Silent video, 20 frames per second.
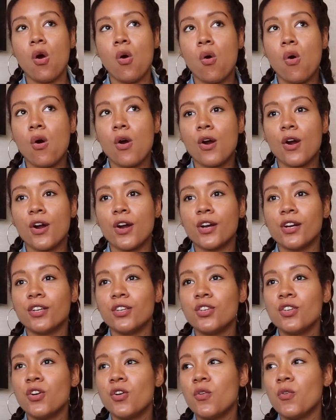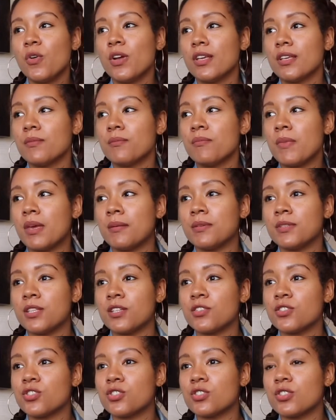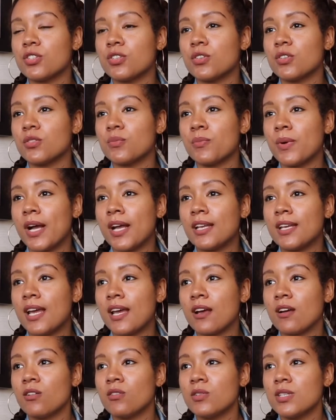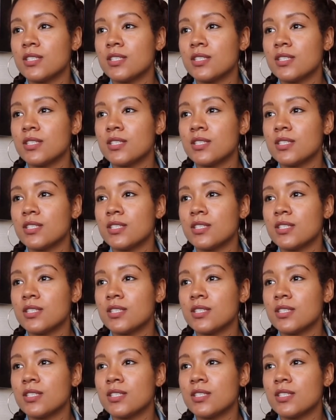Or, you know, maybe there's by now,